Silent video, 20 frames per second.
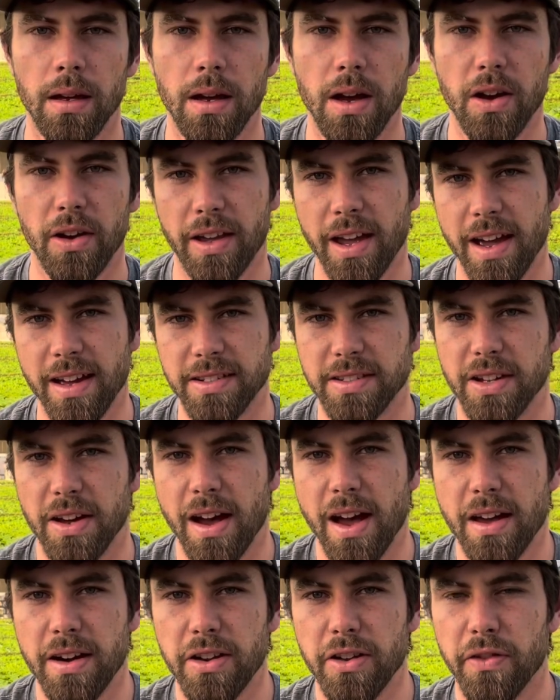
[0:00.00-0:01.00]
Okay, so
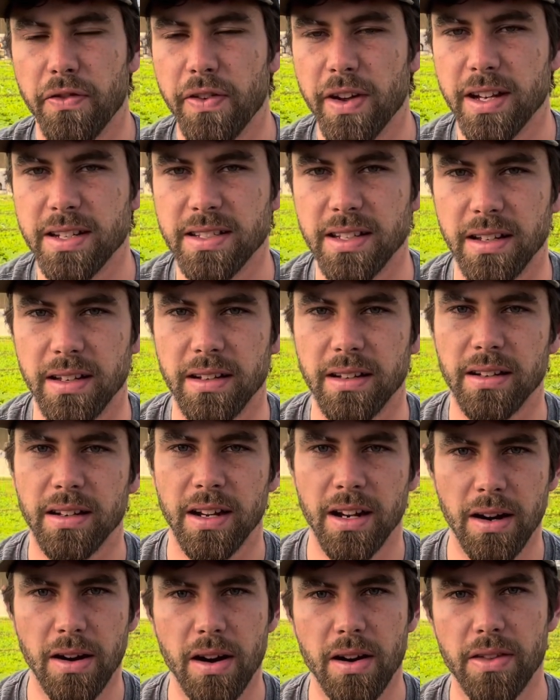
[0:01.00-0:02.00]
how do you fix it?
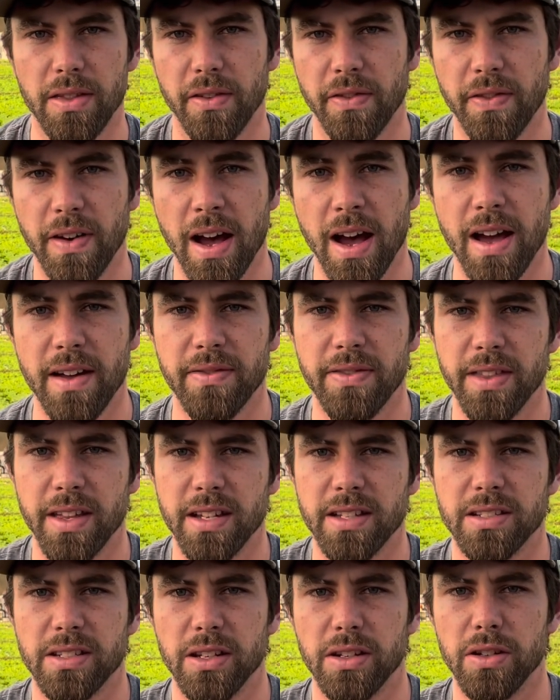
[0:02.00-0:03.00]
Here are the 5
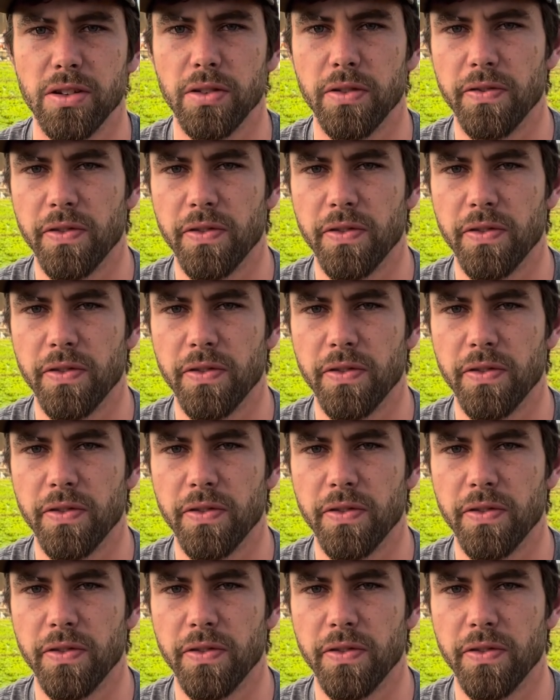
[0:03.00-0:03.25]
things to do.